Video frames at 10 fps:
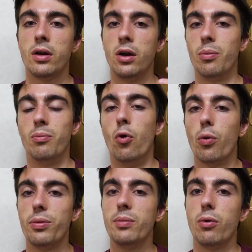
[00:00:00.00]
now
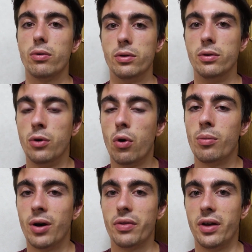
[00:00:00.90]
more people know
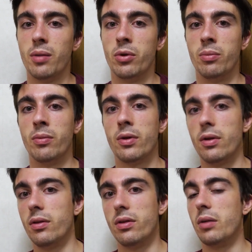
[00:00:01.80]
about the album
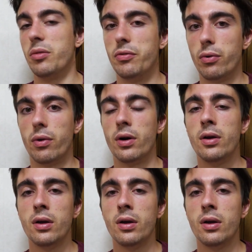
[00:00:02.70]
than before.